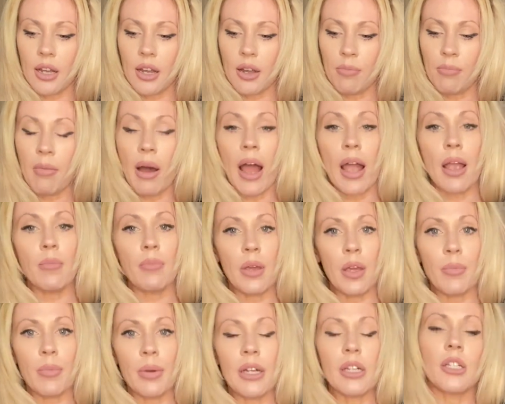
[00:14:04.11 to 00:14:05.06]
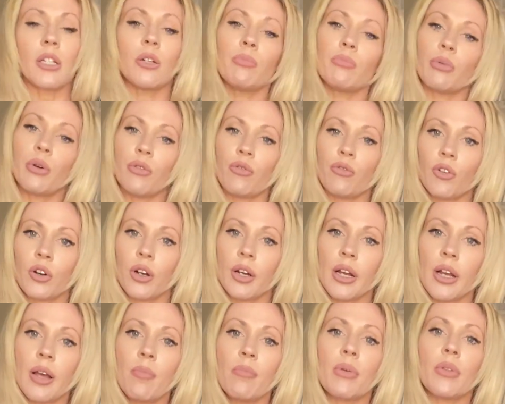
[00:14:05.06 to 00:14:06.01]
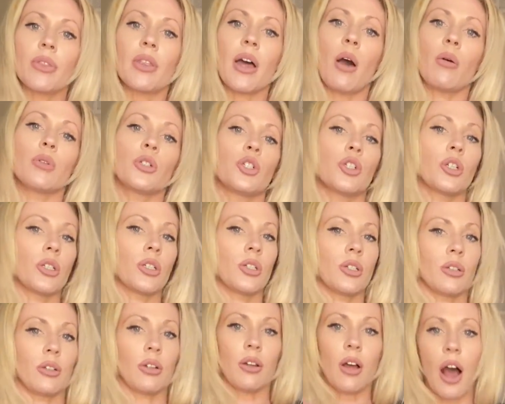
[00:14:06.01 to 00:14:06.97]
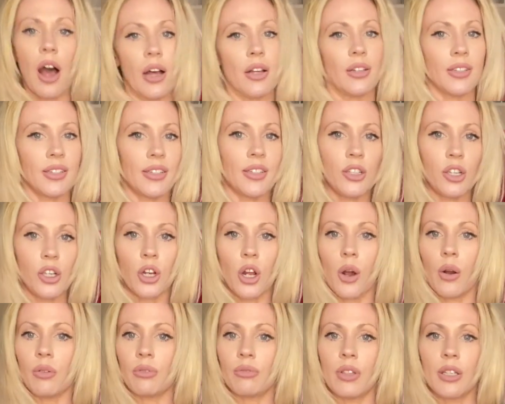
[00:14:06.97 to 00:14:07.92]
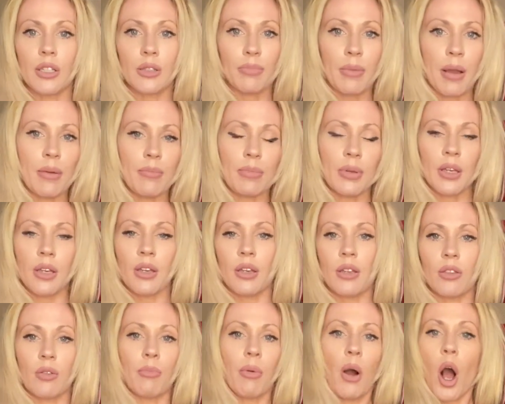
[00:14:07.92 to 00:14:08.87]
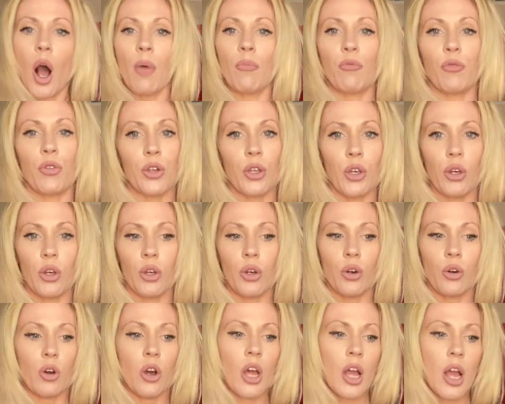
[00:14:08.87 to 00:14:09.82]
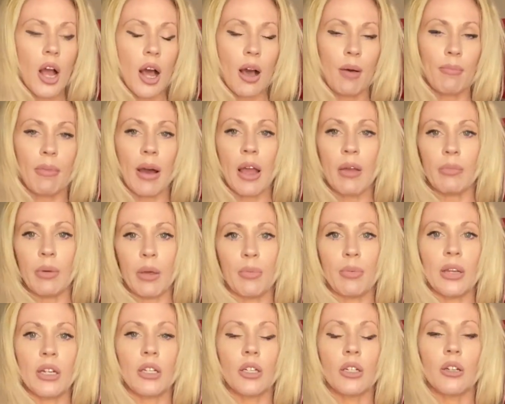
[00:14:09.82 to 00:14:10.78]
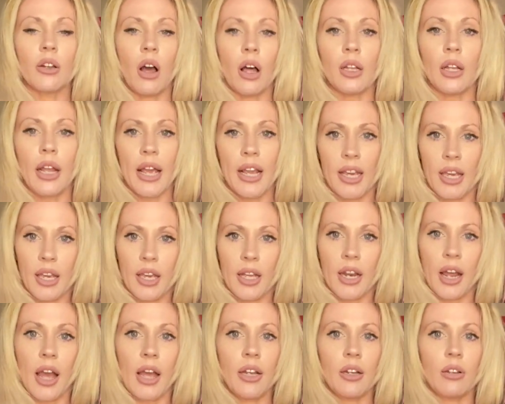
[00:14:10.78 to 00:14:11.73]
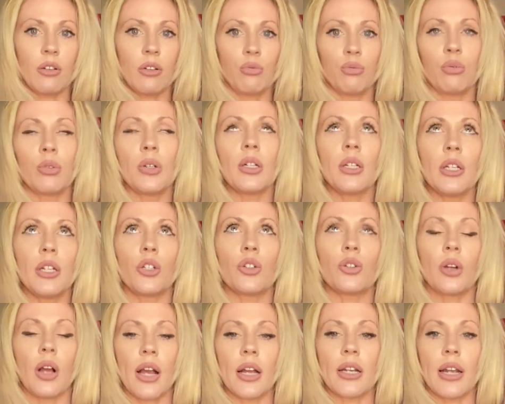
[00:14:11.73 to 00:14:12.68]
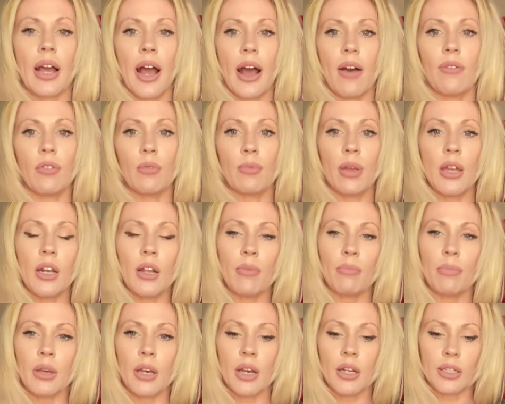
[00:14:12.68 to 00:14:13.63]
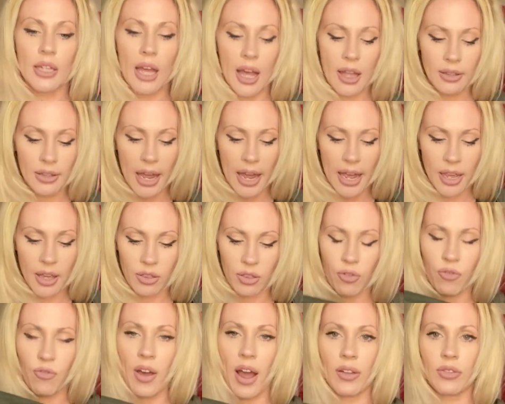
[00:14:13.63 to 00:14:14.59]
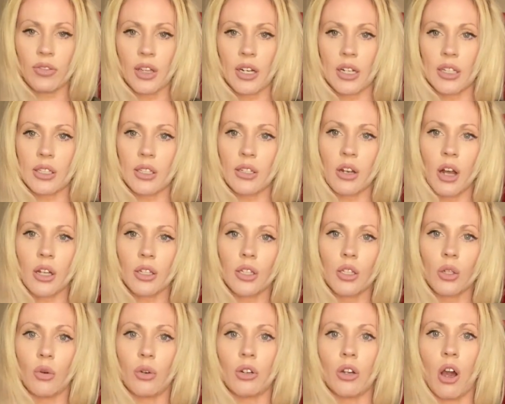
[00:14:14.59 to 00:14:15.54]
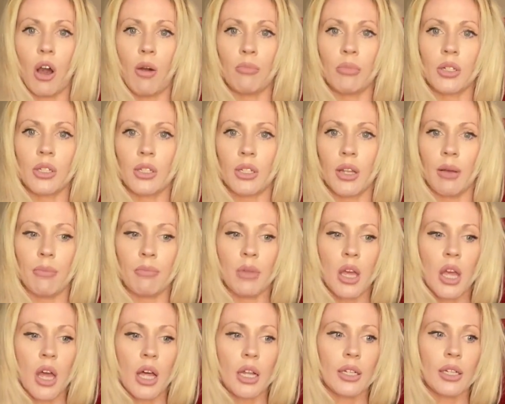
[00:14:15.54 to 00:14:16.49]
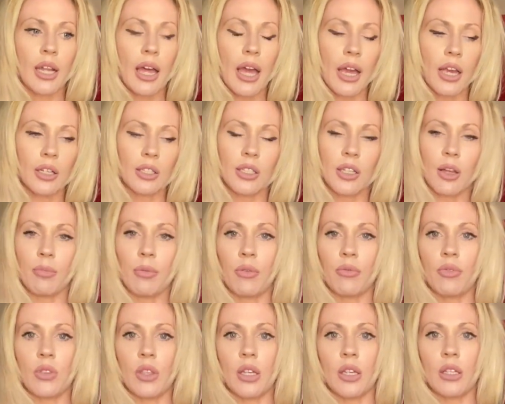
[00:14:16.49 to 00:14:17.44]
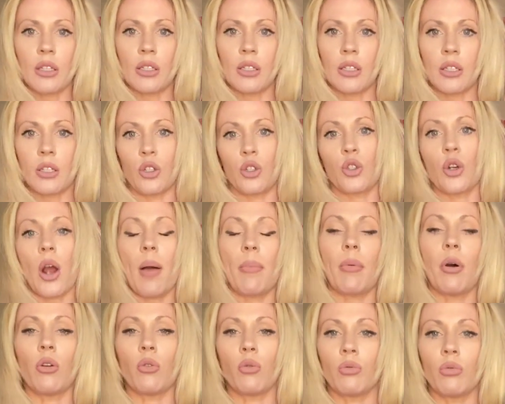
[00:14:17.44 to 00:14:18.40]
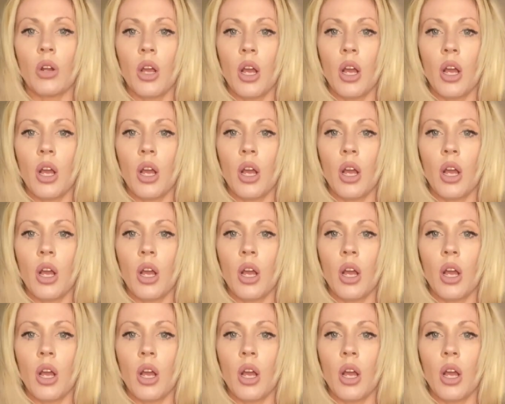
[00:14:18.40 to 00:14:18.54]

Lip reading: my baby didn't prefer it, but that was just us, you know. This might be the bomb for you. My baby did not like it. I really tried to have him in it because I like the fact that it's not so cumbersome like some of these strap-on